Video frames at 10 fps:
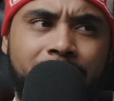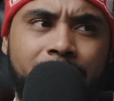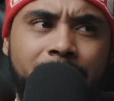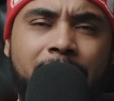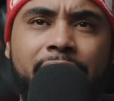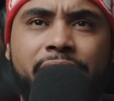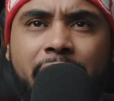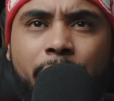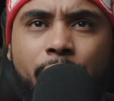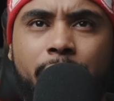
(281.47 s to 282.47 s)
Now let's check
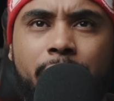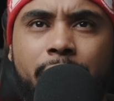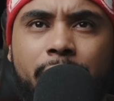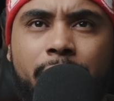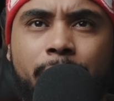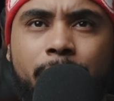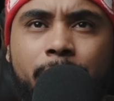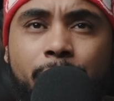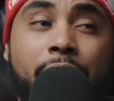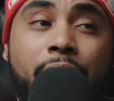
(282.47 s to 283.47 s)
out what
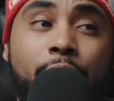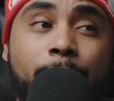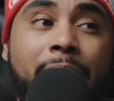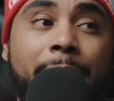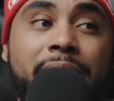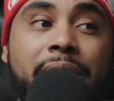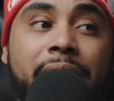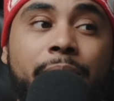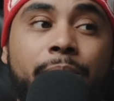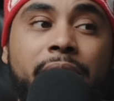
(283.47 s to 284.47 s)
Barack Obama
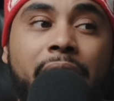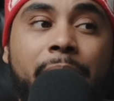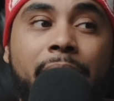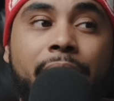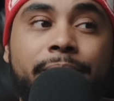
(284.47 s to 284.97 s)
did when he came out.